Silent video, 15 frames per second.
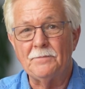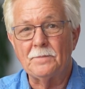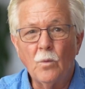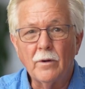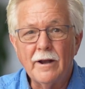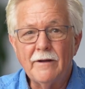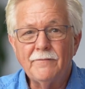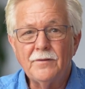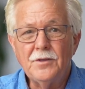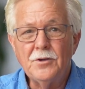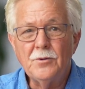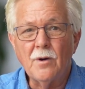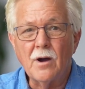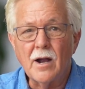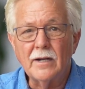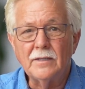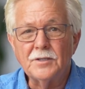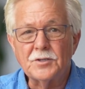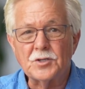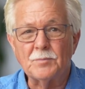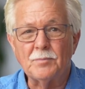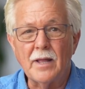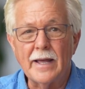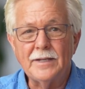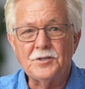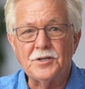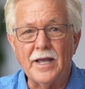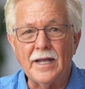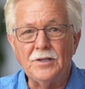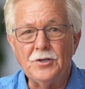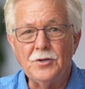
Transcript: Wherever you are in the supply chain,